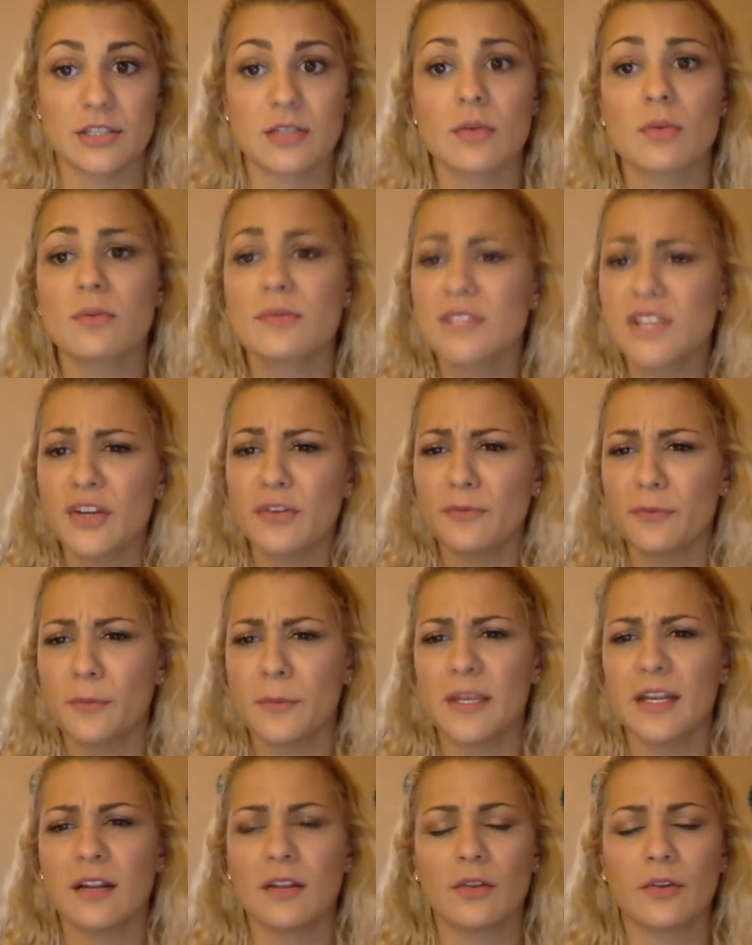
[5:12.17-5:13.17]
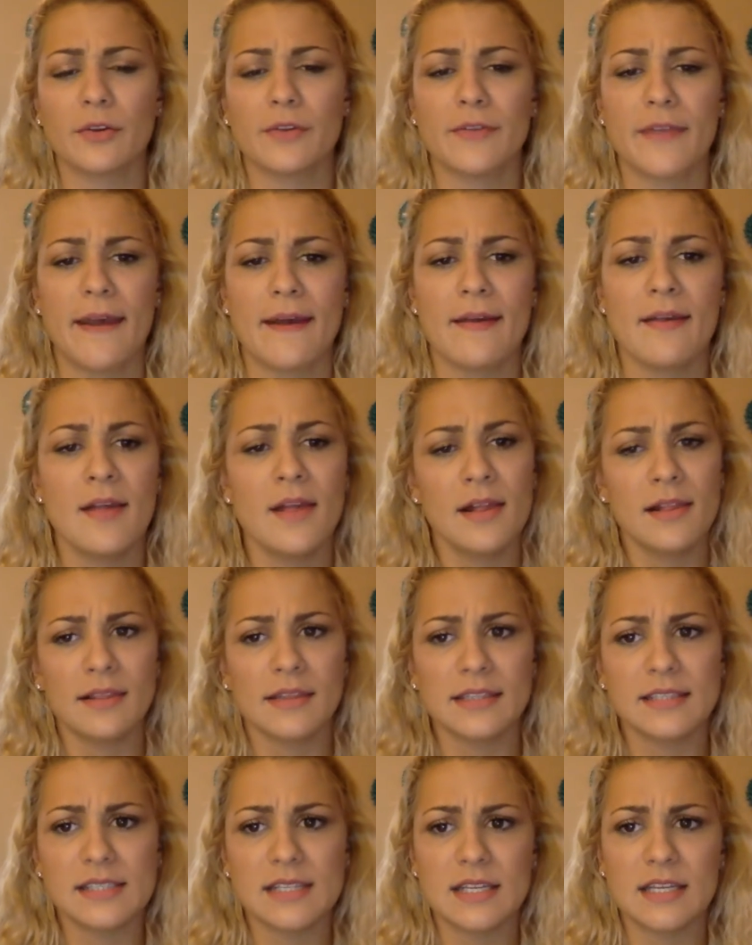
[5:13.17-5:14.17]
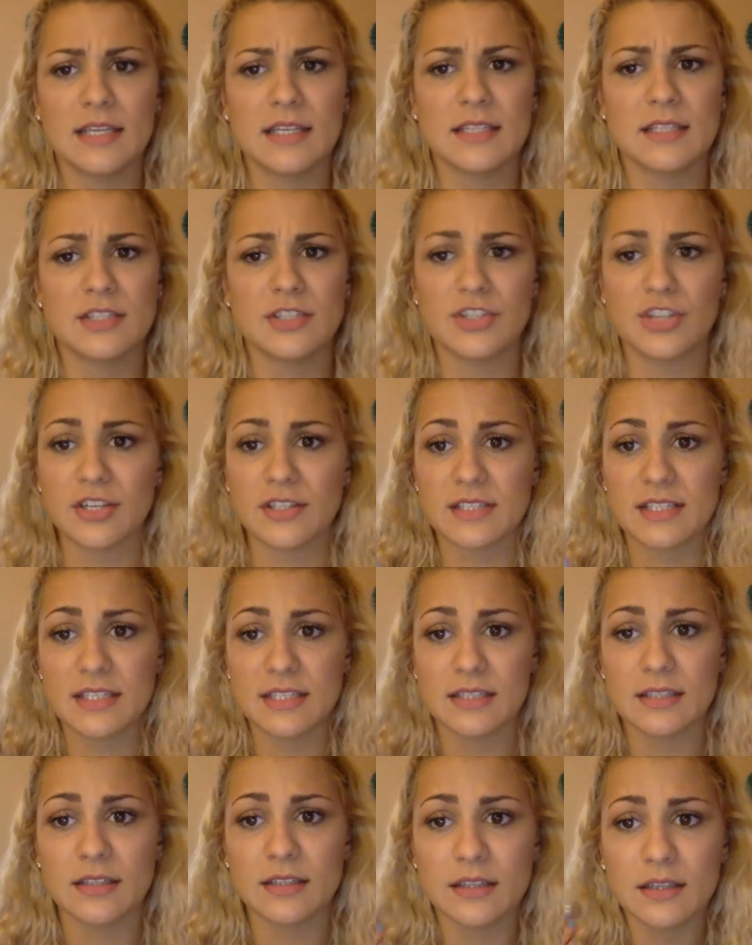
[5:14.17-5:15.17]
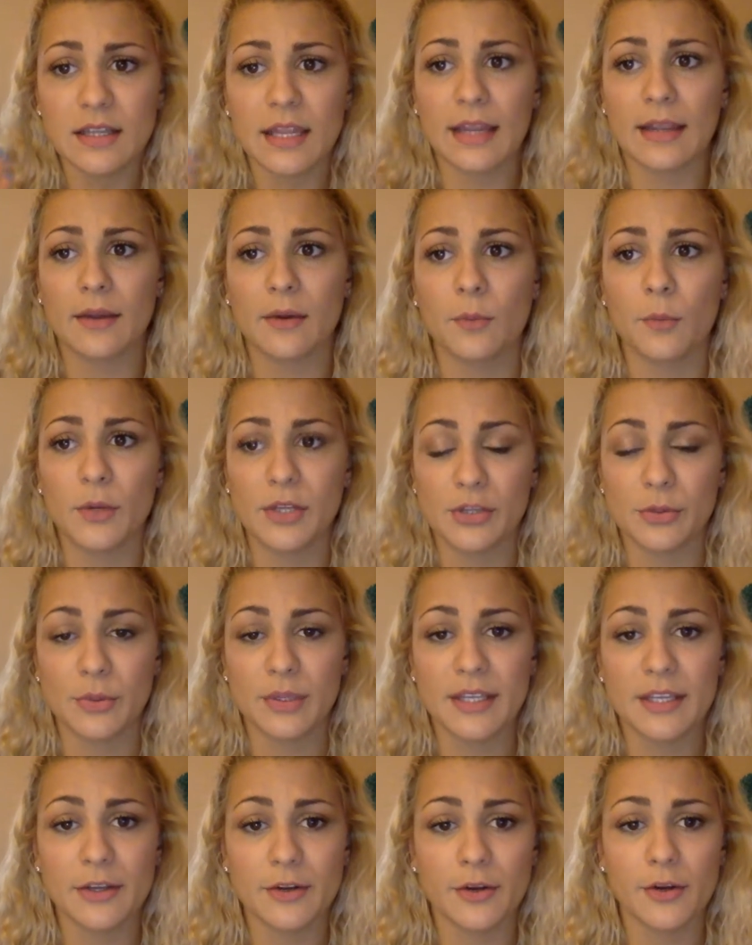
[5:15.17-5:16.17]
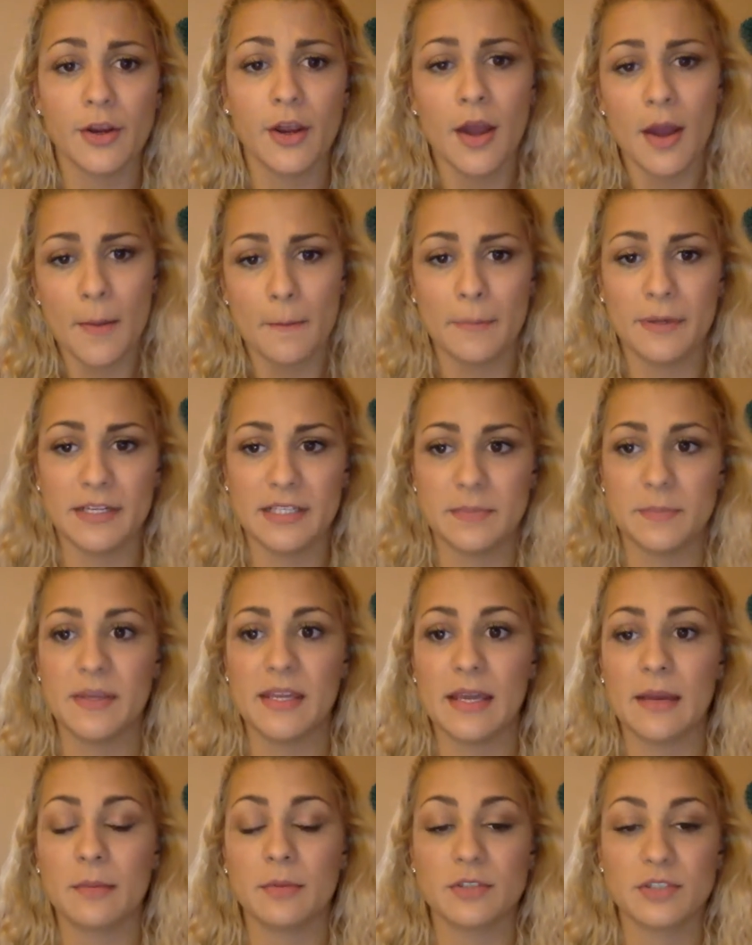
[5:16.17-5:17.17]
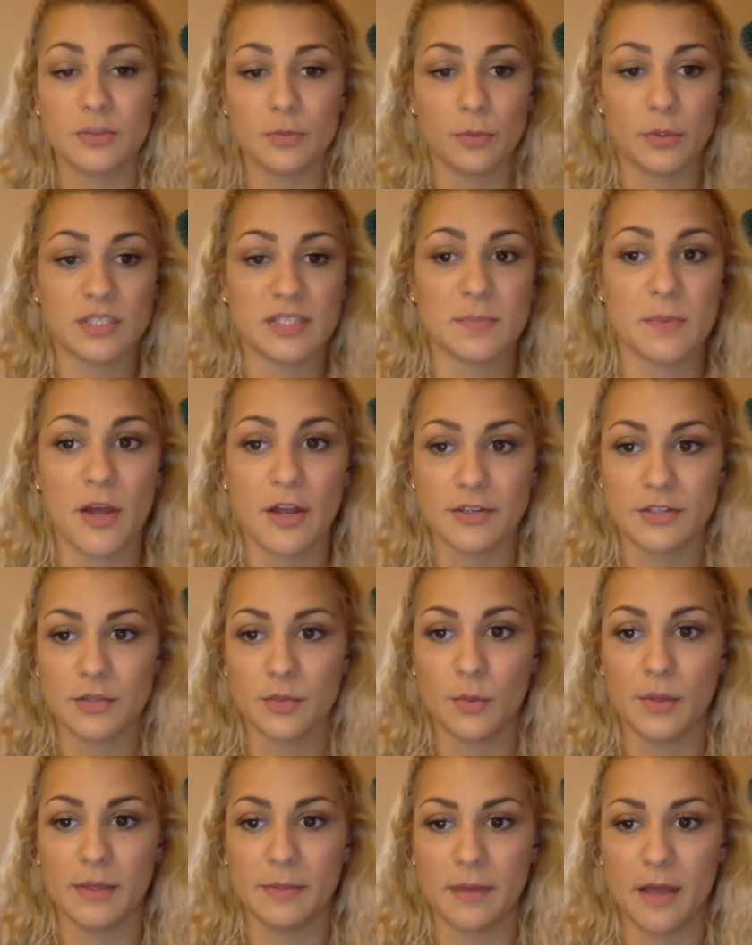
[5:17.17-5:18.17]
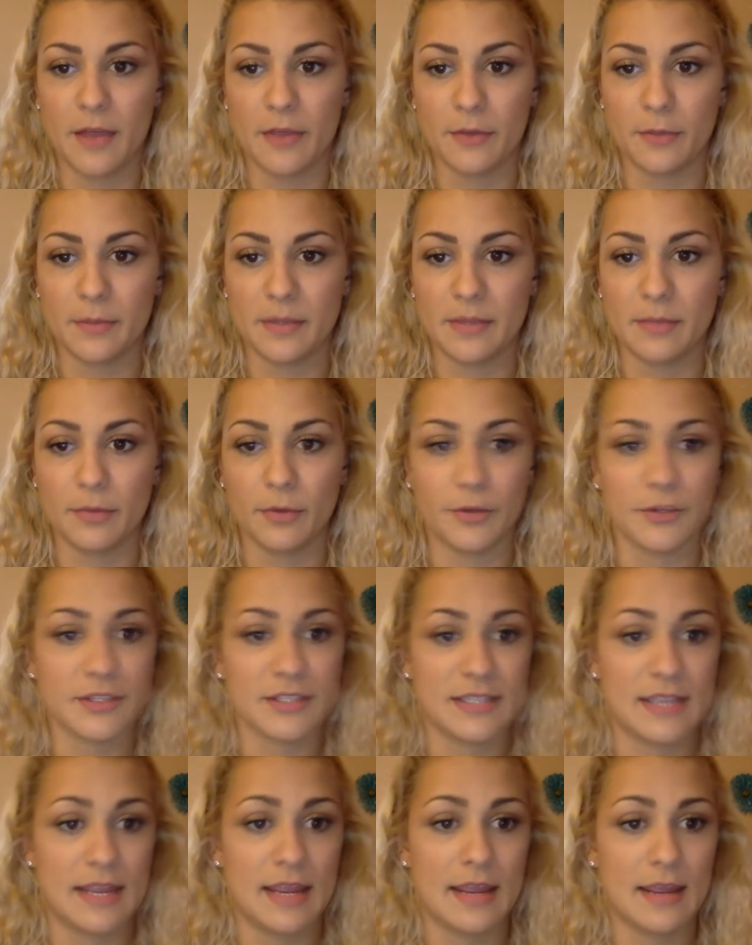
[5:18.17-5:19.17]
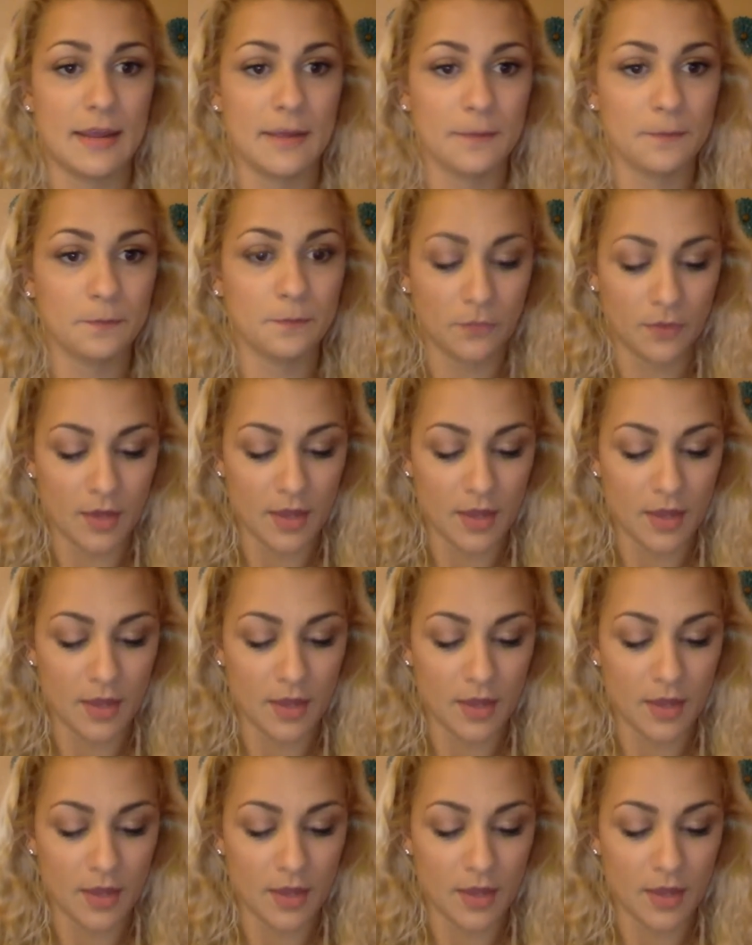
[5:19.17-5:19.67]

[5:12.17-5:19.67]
So it was good for me to learn that listening isn't just like what you hear, but it's being able to respond to what other people are saying.